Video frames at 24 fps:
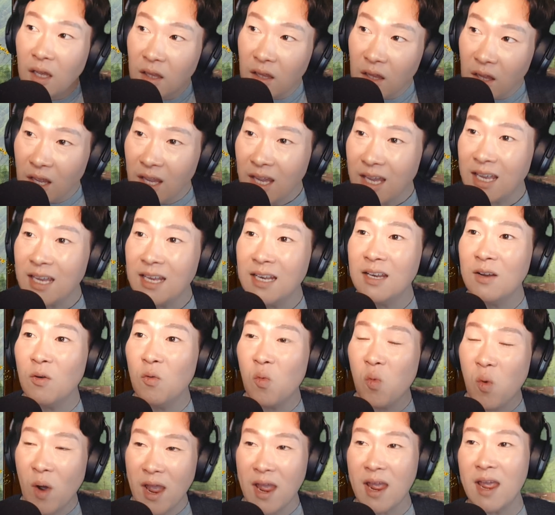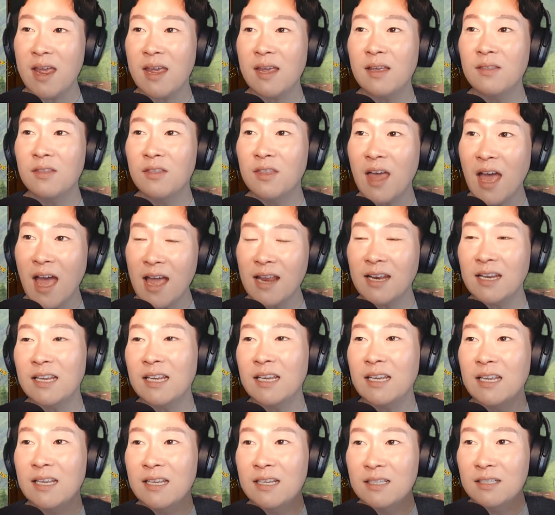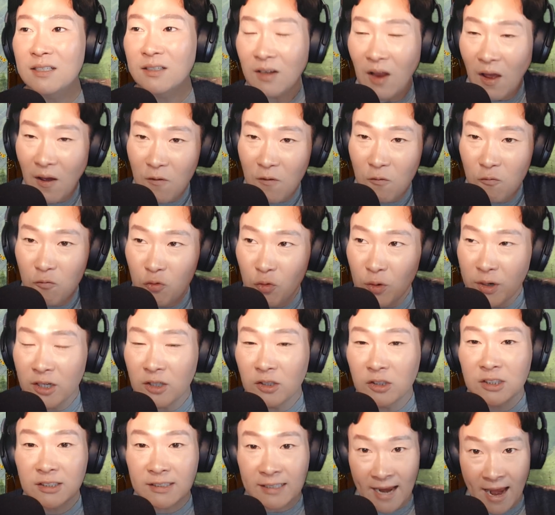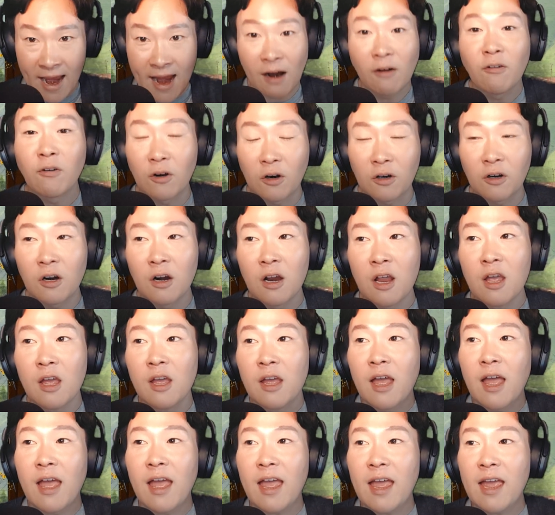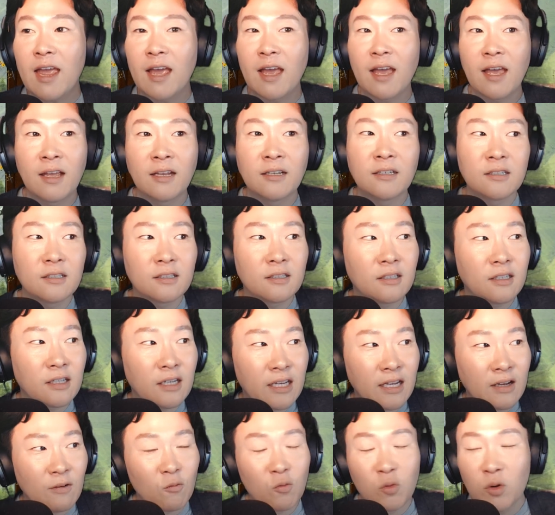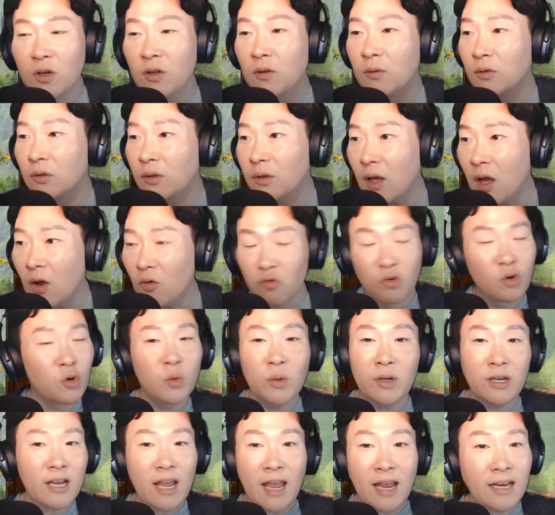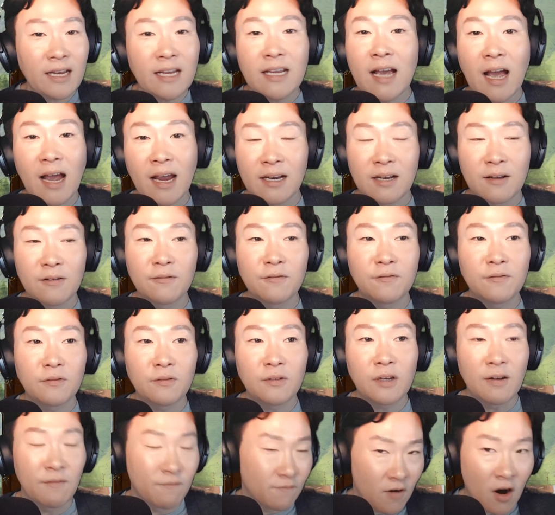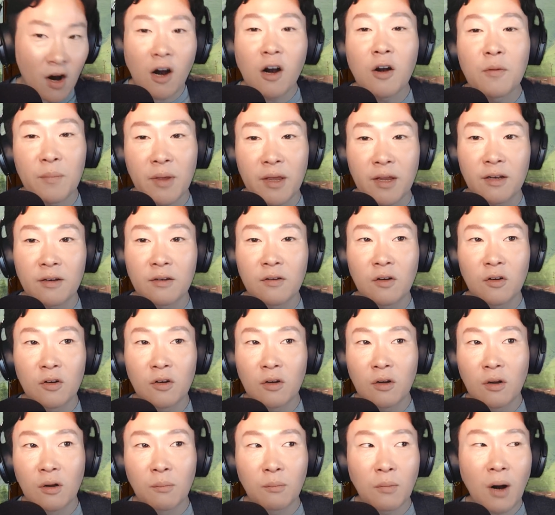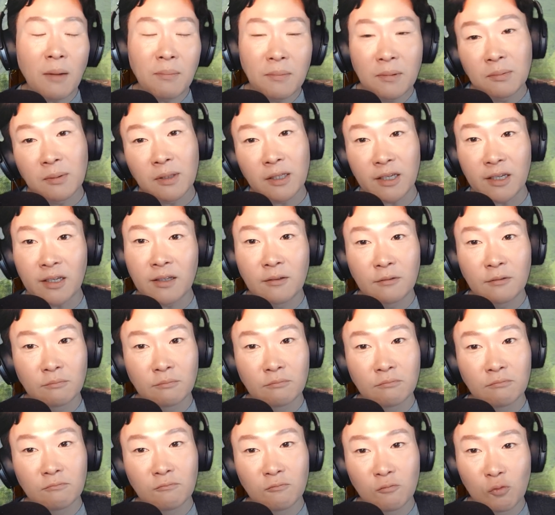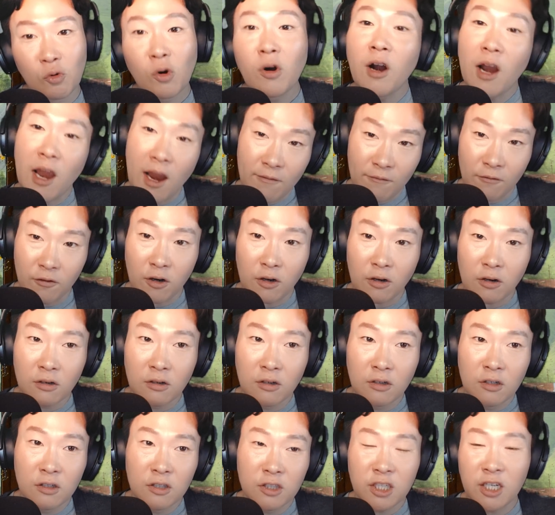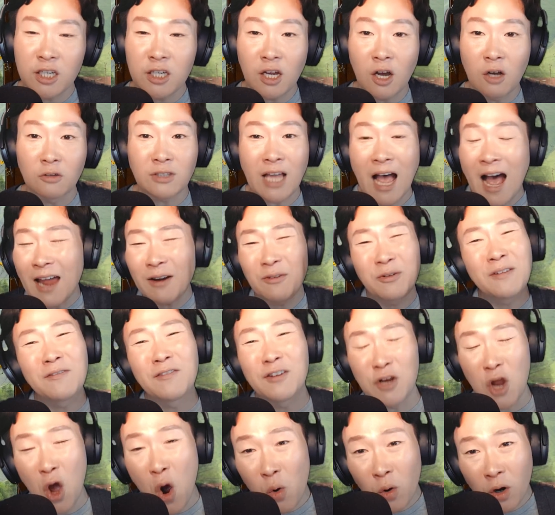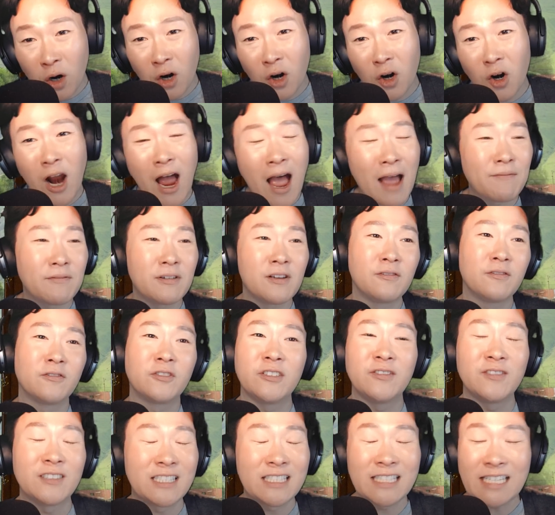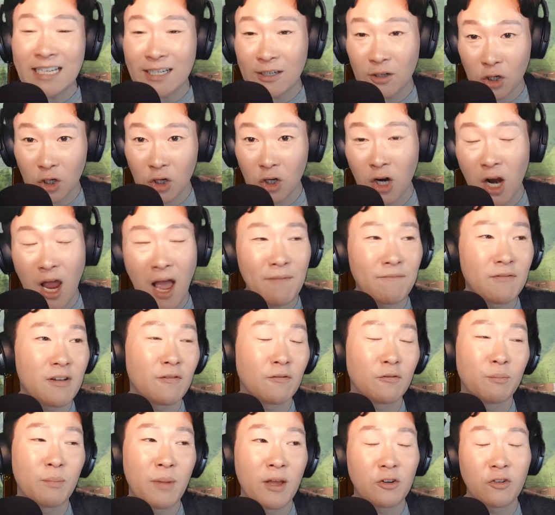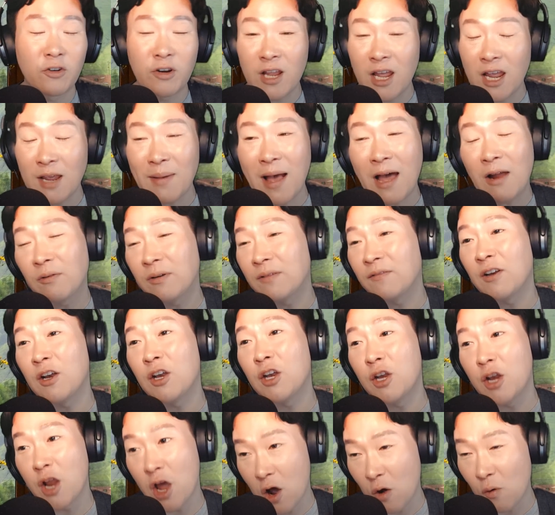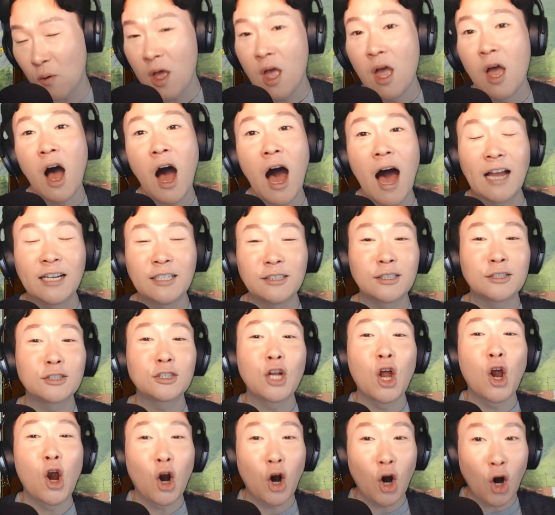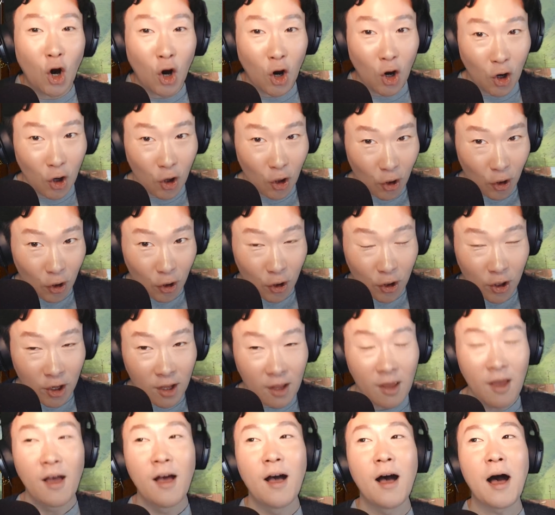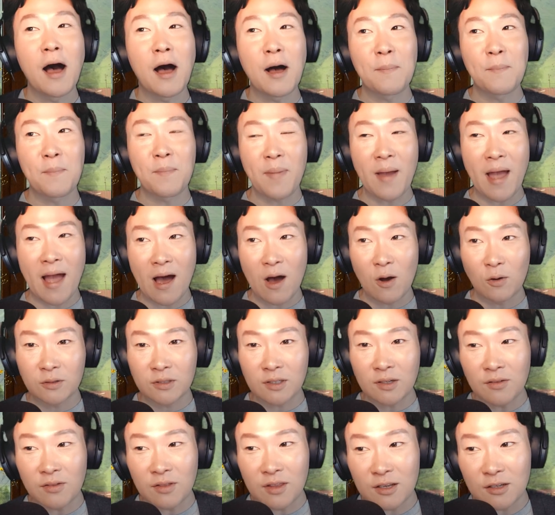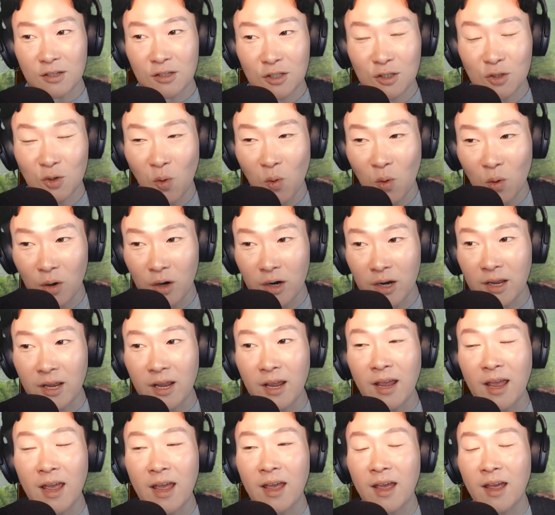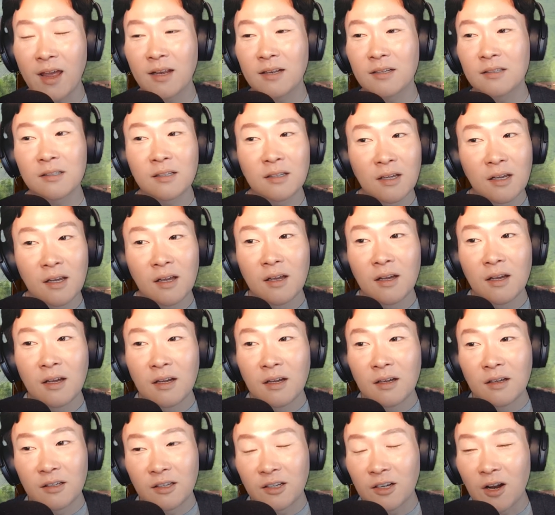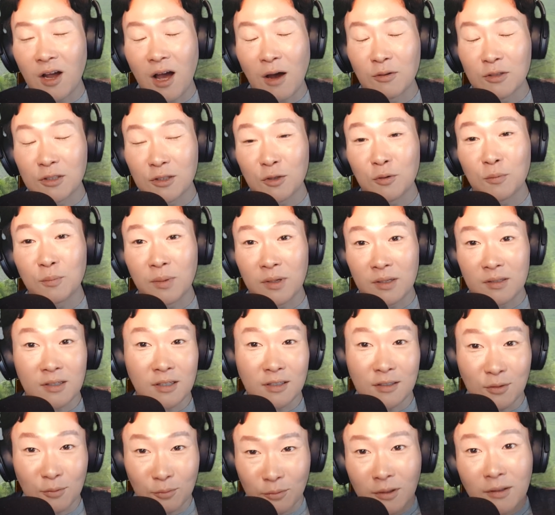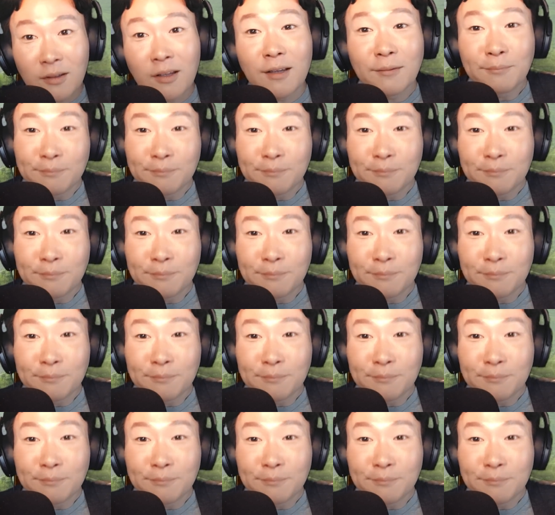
in a way, that is a real terror, and it will ruin any kind of environment, probably wherever she goes. I don't even know her. I've never even seen her. I've never met her name. I don't even know. I just heard about this story, and I was too busy to really